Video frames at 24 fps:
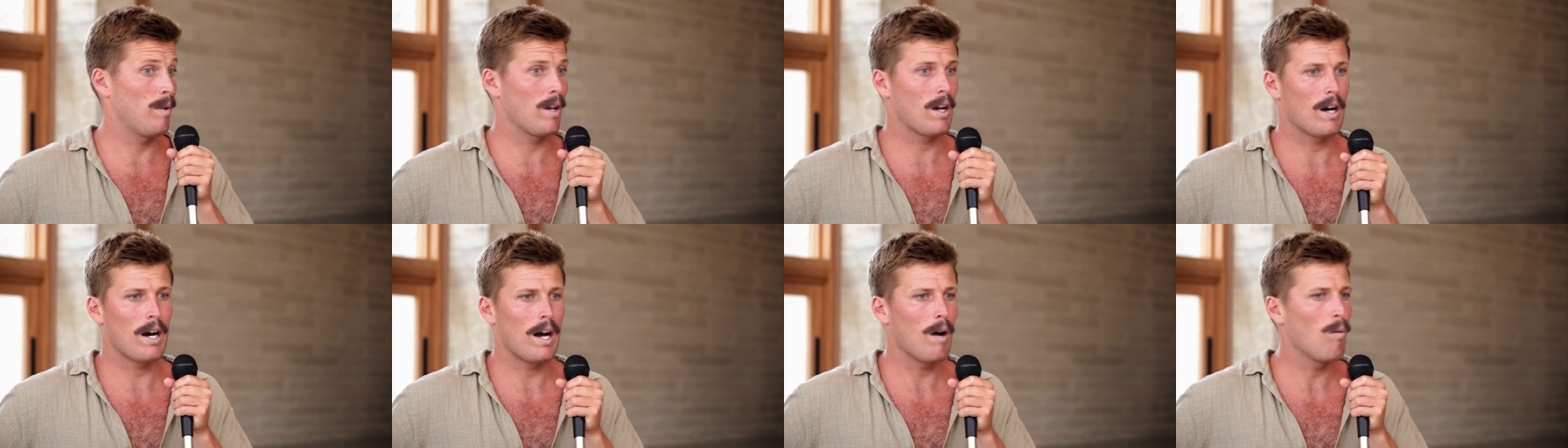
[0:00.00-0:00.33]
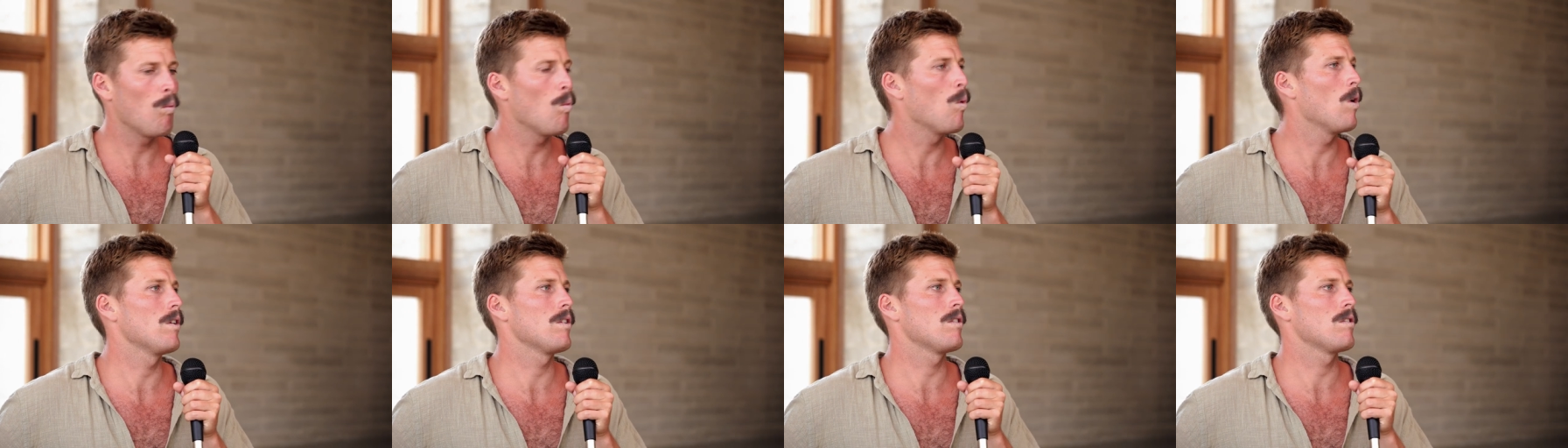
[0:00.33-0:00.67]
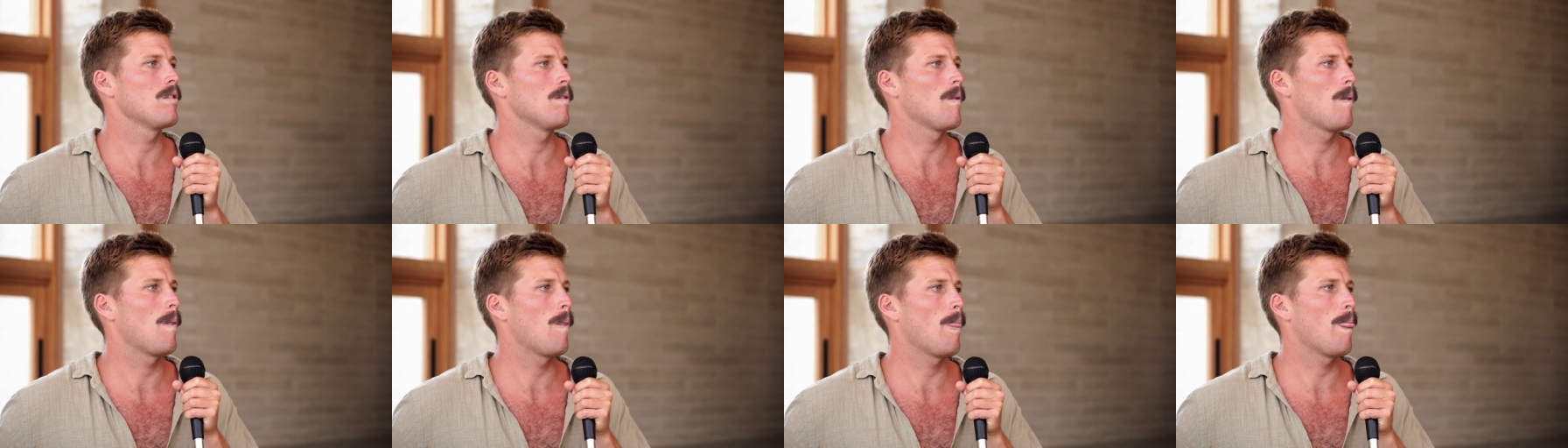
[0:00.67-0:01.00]
Like I want
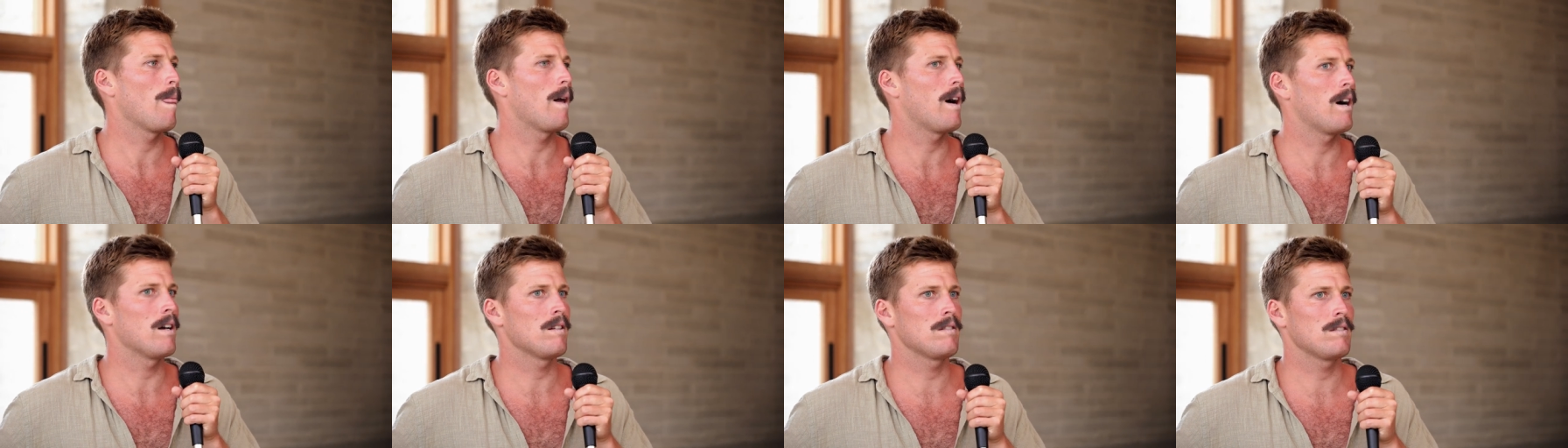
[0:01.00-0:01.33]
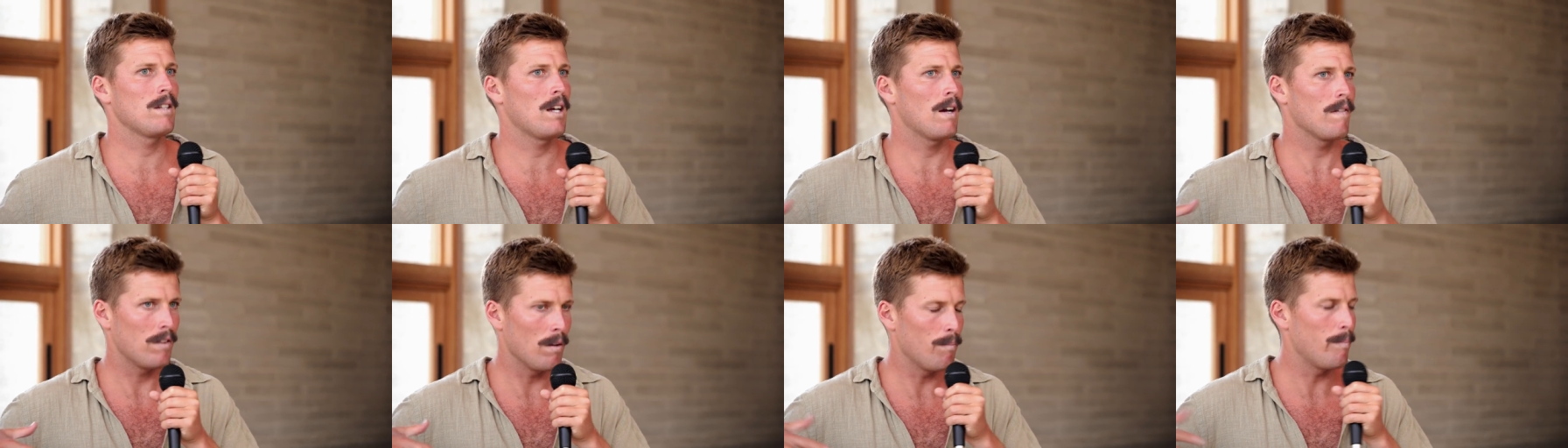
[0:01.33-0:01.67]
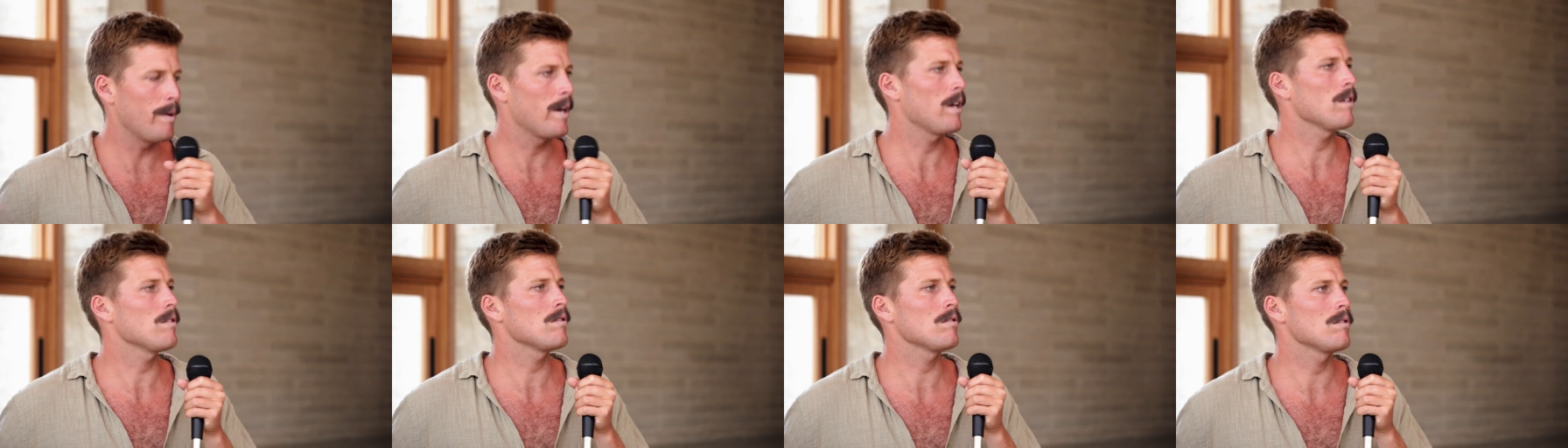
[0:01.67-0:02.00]
us to have the
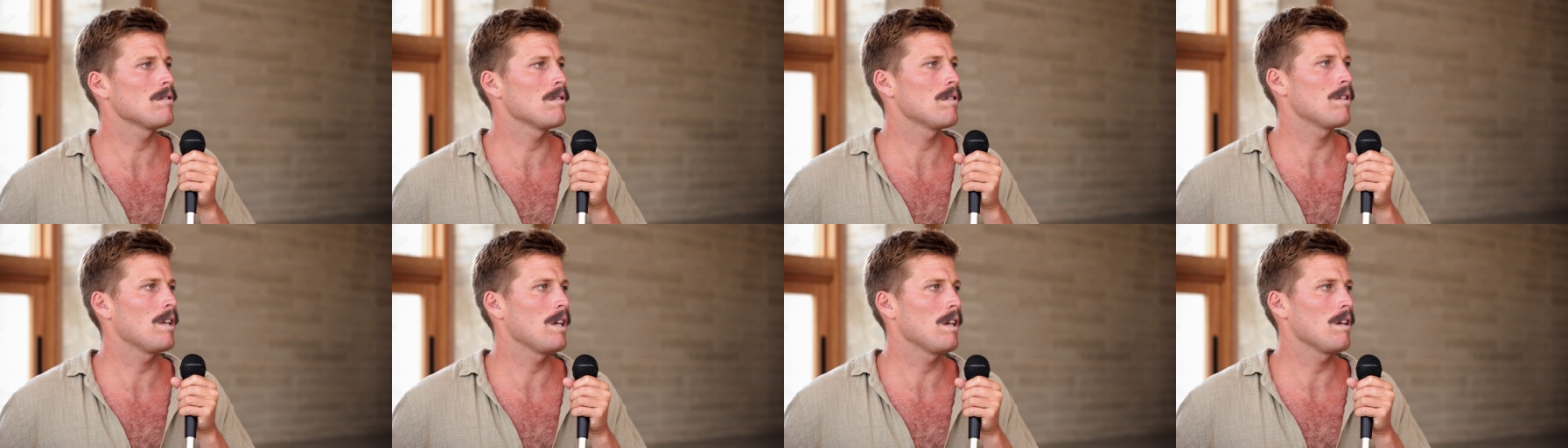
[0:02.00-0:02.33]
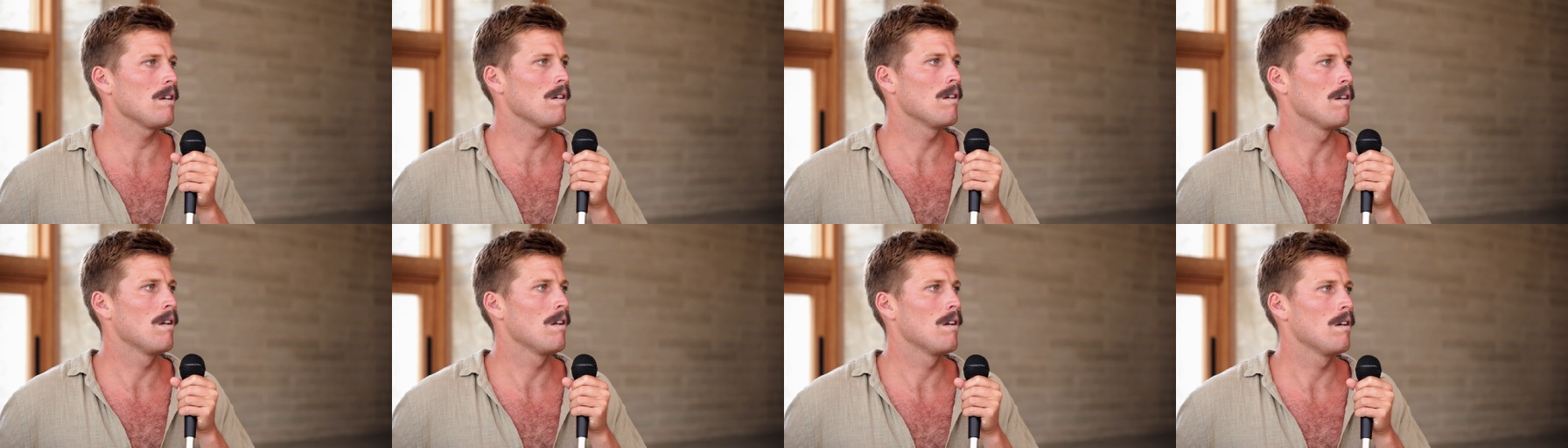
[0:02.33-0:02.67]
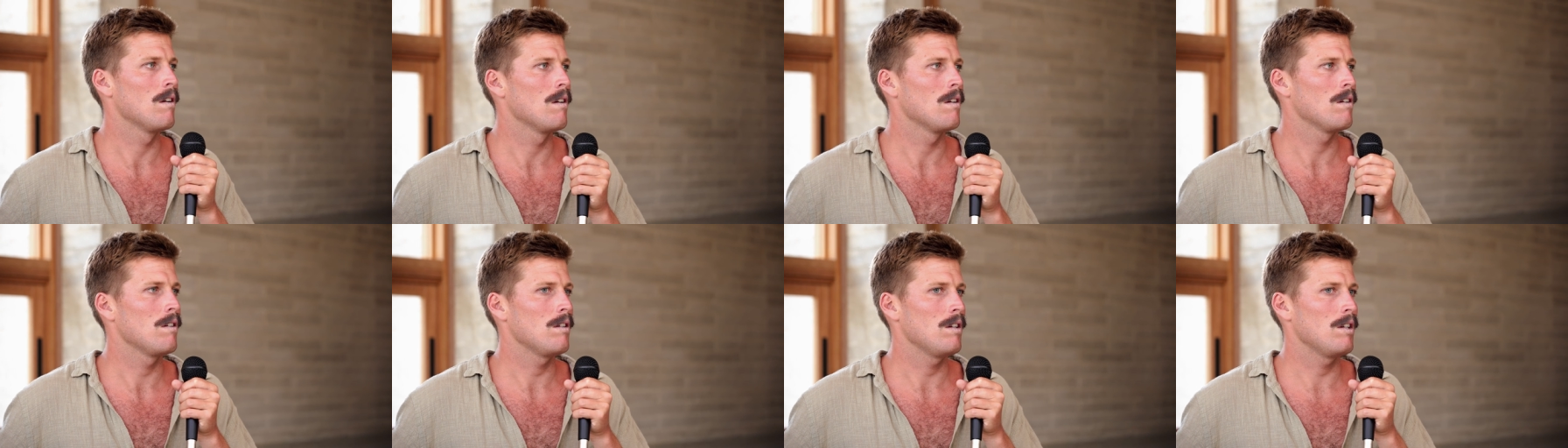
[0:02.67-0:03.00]
best thing,
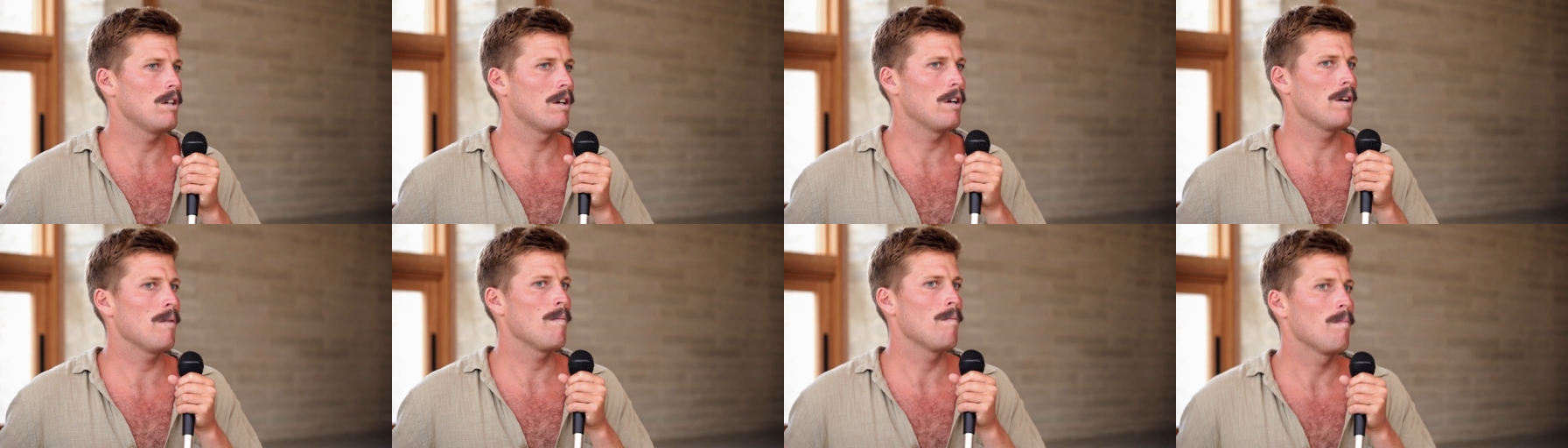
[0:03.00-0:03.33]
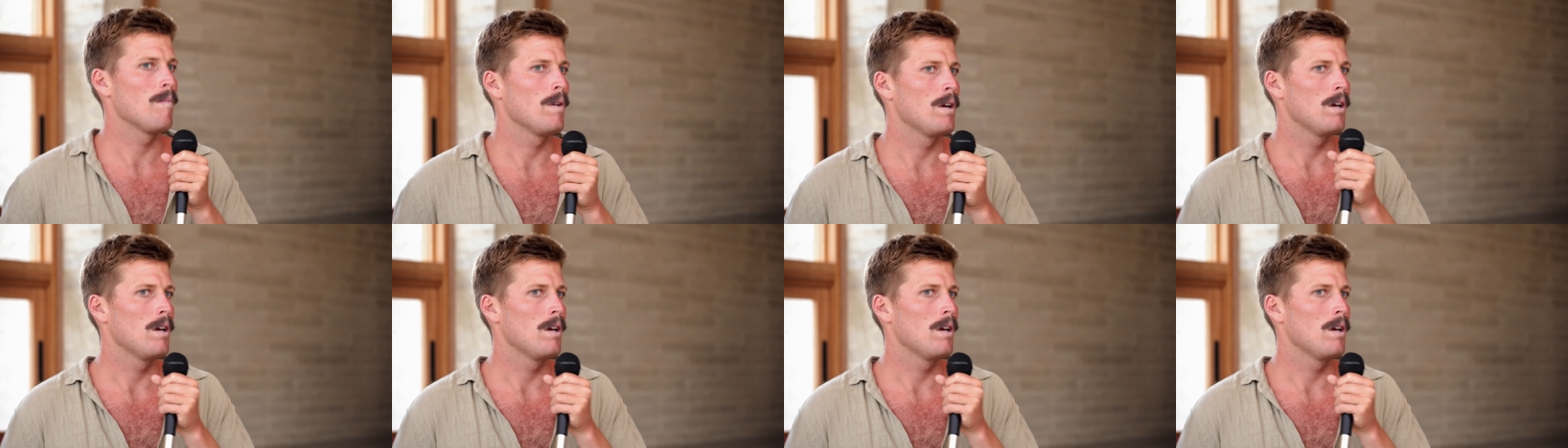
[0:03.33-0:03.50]
you know.